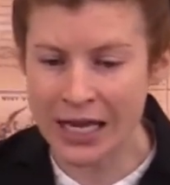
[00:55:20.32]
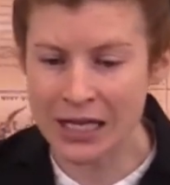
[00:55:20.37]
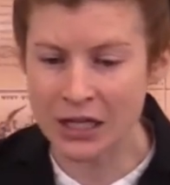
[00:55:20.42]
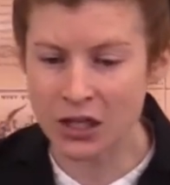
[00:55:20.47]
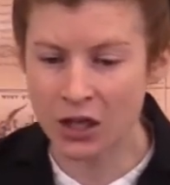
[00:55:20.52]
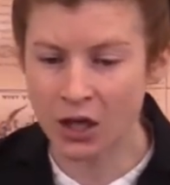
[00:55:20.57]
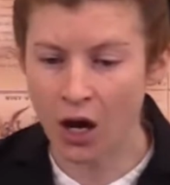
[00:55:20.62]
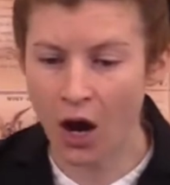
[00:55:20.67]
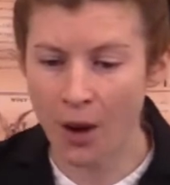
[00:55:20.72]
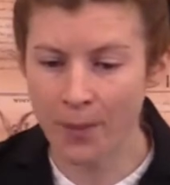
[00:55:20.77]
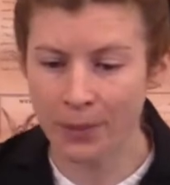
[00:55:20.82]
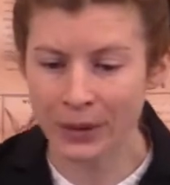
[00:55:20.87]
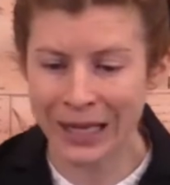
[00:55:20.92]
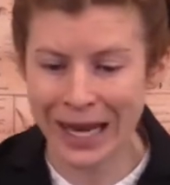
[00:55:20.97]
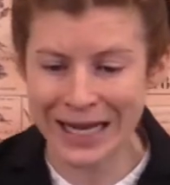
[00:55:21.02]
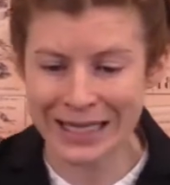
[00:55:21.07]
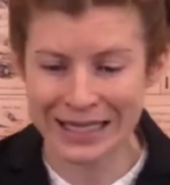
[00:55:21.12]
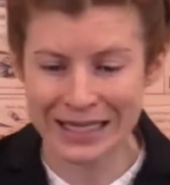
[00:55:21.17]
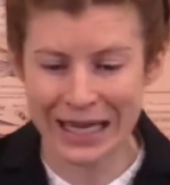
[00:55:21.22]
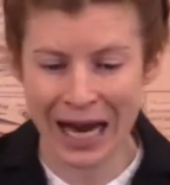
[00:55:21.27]
It is a
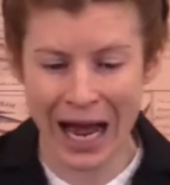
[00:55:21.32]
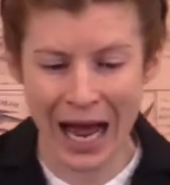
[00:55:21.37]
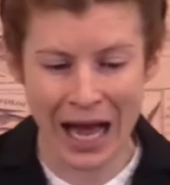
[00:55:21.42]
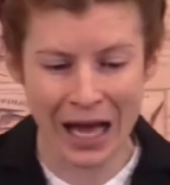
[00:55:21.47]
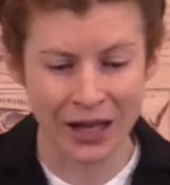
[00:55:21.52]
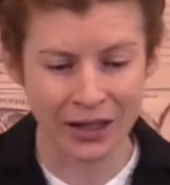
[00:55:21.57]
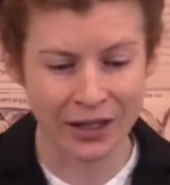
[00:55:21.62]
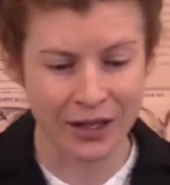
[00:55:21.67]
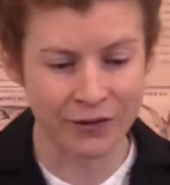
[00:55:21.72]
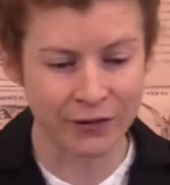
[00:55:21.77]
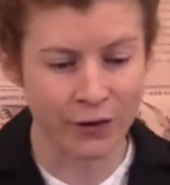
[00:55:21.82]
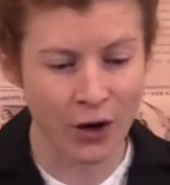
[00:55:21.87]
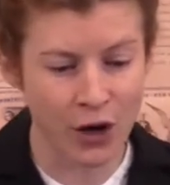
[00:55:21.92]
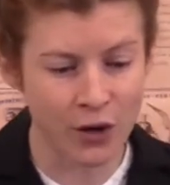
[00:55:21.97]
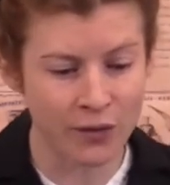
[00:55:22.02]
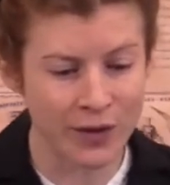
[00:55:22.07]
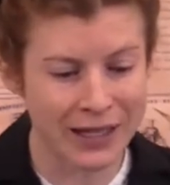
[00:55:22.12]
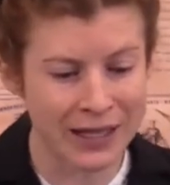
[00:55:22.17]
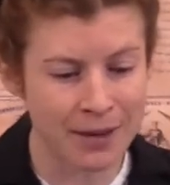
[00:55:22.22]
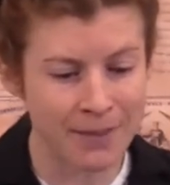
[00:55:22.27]
complex tale
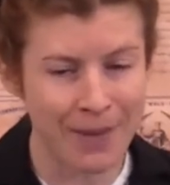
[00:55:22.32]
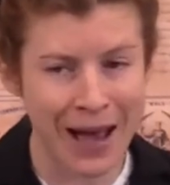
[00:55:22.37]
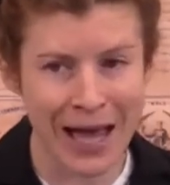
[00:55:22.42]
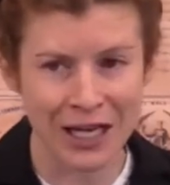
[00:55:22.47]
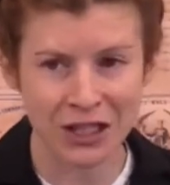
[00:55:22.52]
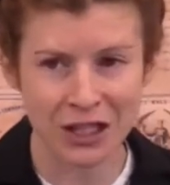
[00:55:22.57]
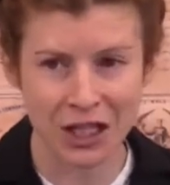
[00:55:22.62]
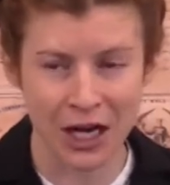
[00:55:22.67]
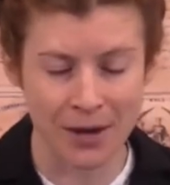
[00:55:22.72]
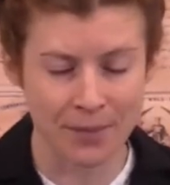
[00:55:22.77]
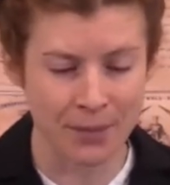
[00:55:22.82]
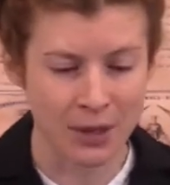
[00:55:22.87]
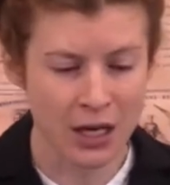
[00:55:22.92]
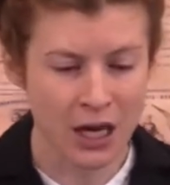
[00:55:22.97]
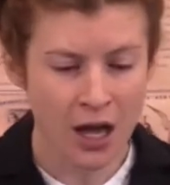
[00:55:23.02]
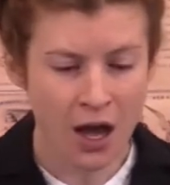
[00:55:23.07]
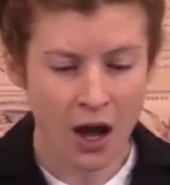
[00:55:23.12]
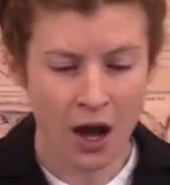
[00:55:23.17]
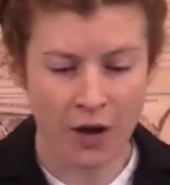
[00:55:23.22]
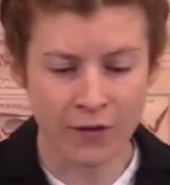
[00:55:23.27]
involving the matchup
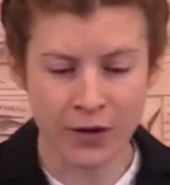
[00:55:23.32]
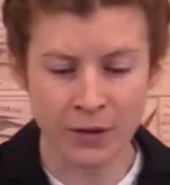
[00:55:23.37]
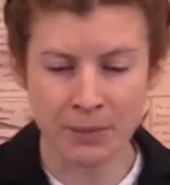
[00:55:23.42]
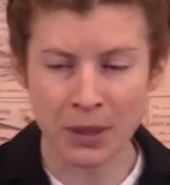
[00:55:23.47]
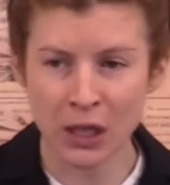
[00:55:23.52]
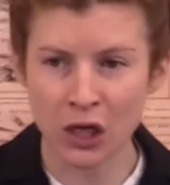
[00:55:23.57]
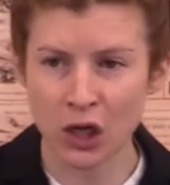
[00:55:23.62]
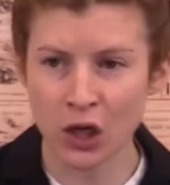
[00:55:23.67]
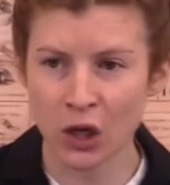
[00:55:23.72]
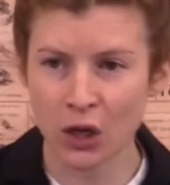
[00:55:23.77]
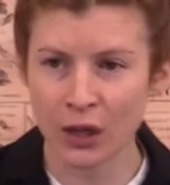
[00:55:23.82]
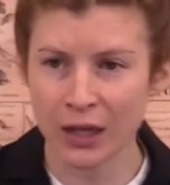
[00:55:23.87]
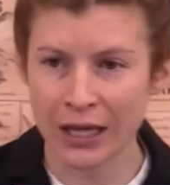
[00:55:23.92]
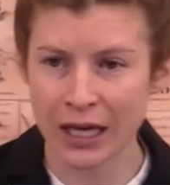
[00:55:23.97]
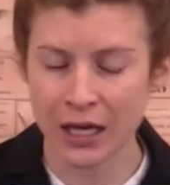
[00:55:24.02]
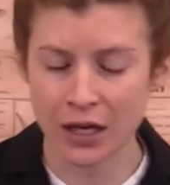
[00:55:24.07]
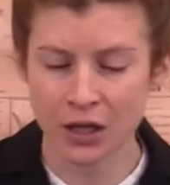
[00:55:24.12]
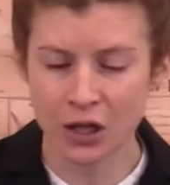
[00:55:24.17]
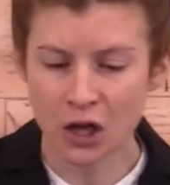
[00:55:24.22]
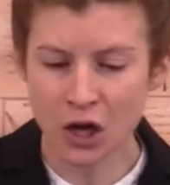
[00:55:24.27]
of a
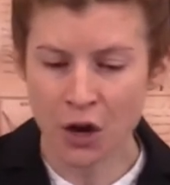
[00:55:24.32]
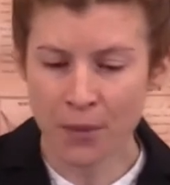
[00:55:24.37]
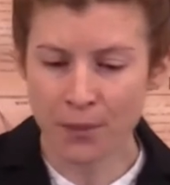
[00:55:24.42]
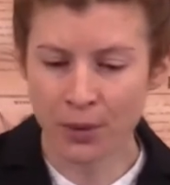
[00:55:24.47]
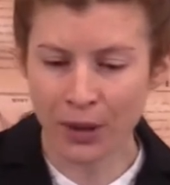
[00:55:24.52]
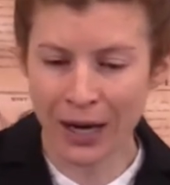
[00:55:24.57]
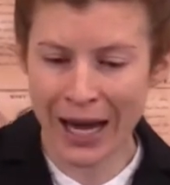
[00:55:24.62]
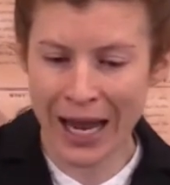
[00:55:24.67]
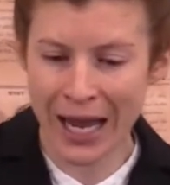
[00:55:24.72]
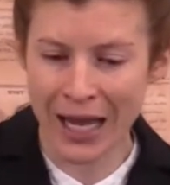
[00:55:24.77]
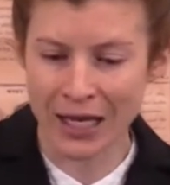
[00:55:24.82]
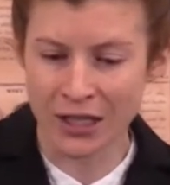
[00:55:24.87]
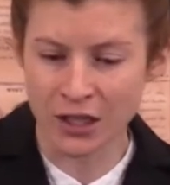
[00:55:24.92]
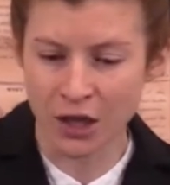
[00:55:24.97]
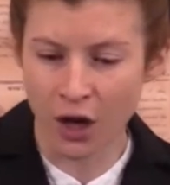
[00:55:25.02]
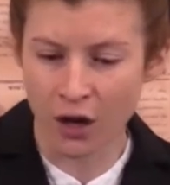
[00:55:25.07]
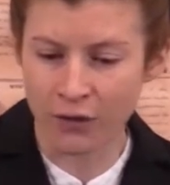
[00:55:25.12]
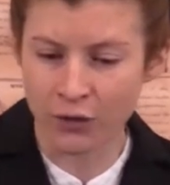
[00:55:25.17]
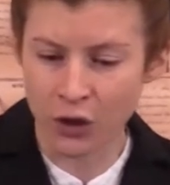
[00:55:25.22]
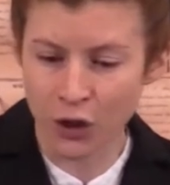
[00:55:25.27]
peculiar
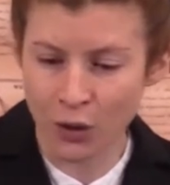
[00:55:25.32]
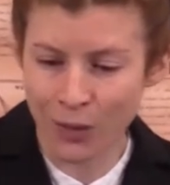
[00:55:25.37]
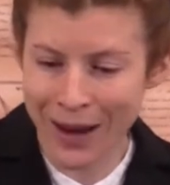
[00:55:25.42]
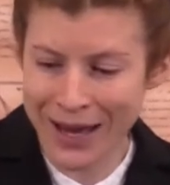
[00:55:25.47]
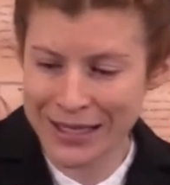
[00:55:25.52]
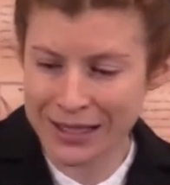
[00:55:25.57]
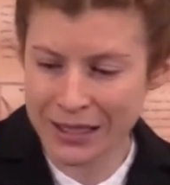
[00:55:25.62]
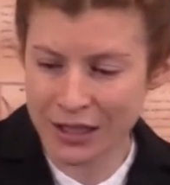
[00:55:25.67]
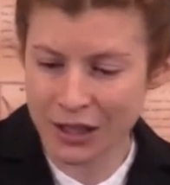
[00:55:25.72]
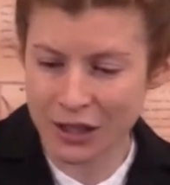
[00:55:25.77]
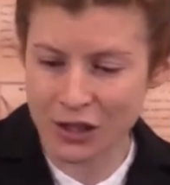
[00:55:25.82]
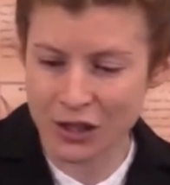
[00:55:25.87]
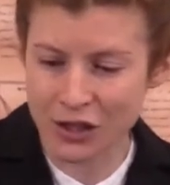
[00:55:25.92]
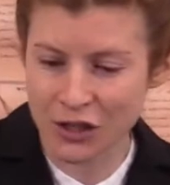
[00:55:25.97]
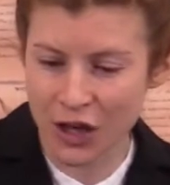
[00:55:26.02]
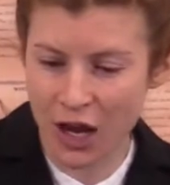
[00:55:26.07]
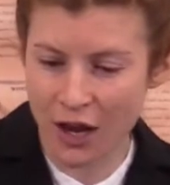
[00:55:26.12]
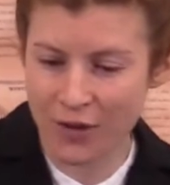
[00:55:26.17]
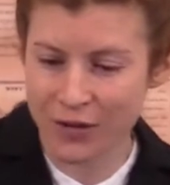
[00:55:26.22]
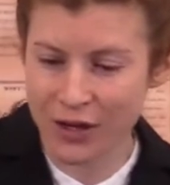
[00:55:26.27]
brand of US
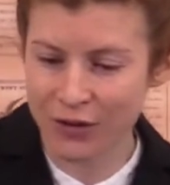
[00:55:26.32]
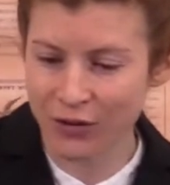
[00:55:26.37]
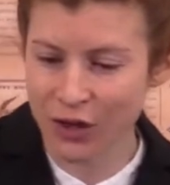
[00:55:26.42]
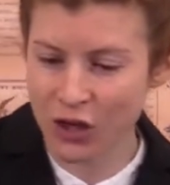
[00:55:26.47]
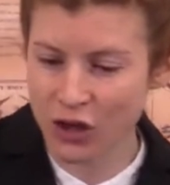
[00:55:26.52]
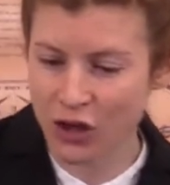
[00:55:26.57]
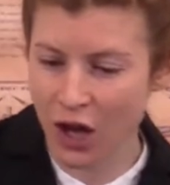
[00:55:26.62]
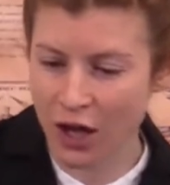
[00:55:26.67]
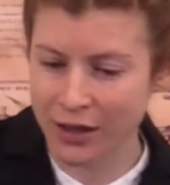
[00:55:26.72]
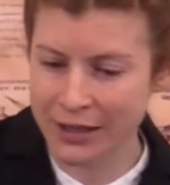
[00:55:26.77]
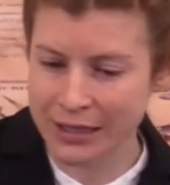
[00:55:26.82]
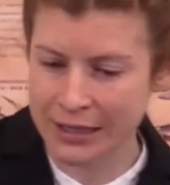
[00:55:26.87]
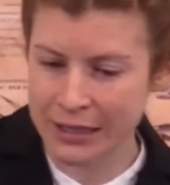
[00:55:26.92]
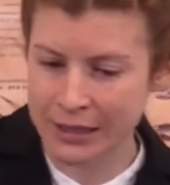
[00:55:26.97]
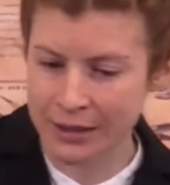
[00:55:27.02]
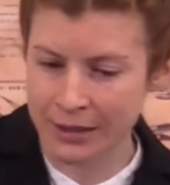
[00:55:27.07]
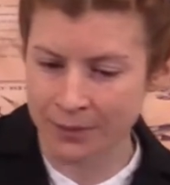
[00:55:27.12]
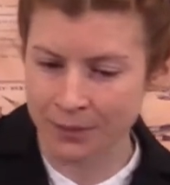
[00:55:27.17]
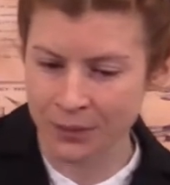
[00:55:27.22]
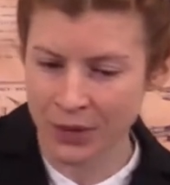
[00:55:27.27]
conservative
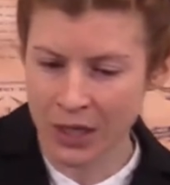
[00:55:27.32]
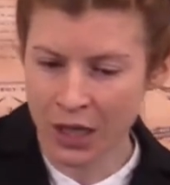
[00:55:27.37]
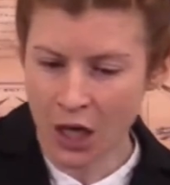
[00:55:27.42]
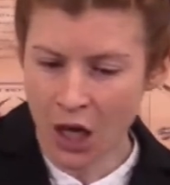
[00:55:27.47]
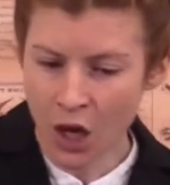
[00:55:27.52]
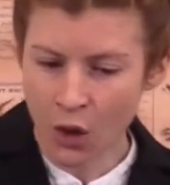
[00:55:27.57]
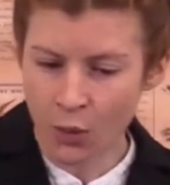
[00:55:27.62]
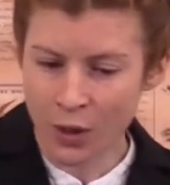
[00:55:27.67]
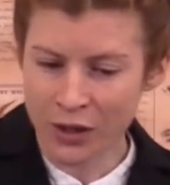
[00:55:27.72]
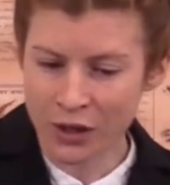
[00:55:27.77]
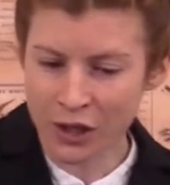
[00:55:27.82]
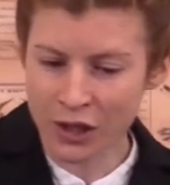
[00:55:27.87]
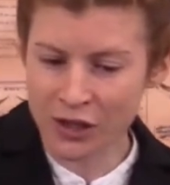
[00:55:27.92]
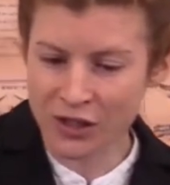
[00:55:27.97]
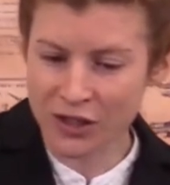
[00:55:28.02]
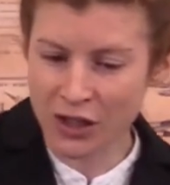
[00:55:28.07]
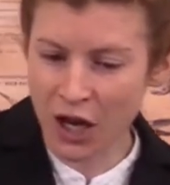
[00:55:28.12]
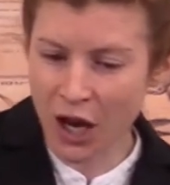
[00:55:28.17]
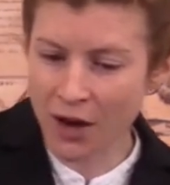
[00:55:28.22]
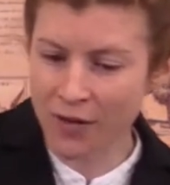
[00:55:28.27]
Catholicism with
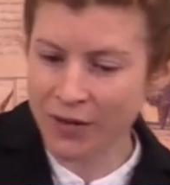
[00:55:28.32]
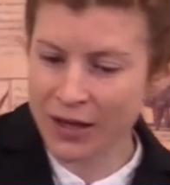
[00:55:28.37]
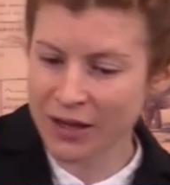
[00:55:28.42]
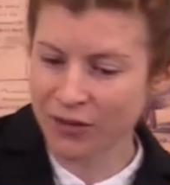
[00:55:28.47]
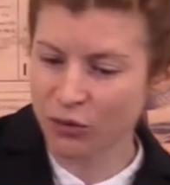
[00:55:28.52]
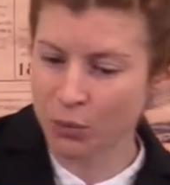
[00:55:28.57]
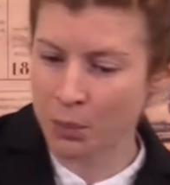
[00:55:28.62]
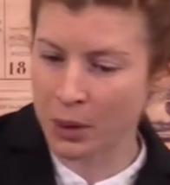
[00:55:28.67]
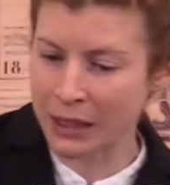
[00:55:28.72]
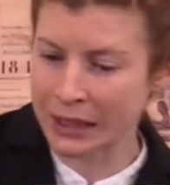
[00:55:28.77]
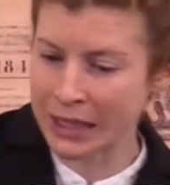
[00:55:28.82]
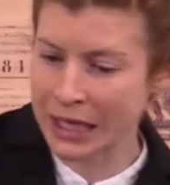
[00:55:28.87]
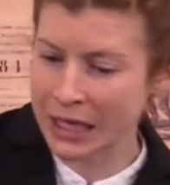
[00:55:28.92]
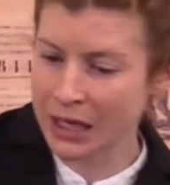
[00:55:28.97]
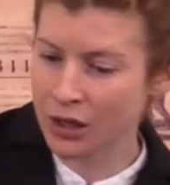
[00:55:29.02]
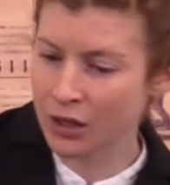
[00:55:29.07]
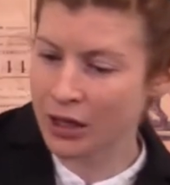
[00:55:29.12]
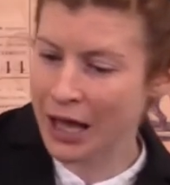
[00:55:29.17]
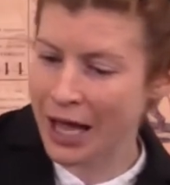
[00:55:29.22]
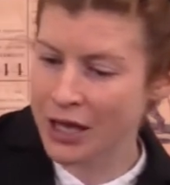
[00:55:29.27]
conservative
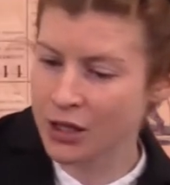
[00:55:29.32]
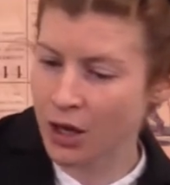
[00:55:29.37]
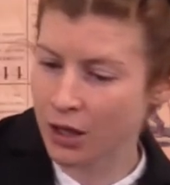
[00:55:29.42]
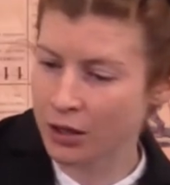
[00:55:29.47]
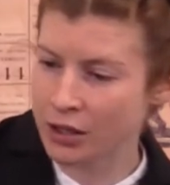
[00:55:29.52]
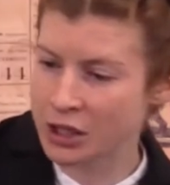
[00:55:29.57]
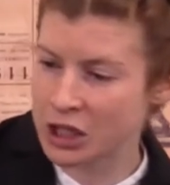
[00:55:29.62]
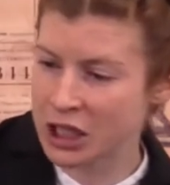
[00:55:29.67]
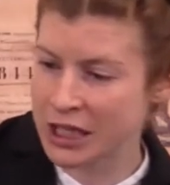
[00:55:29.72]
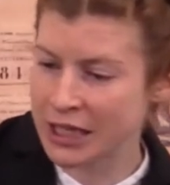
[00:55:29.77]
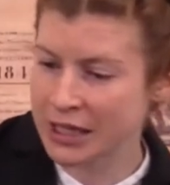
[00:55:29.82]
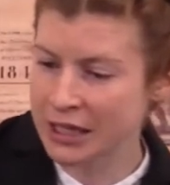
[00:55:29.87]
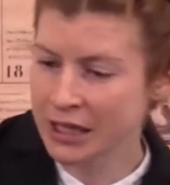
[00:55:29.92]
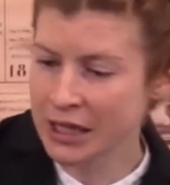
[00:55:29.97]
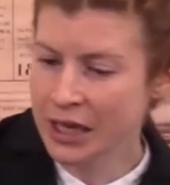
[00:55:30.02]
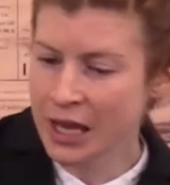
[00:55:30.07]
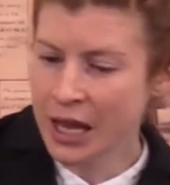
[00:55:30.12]
political ideology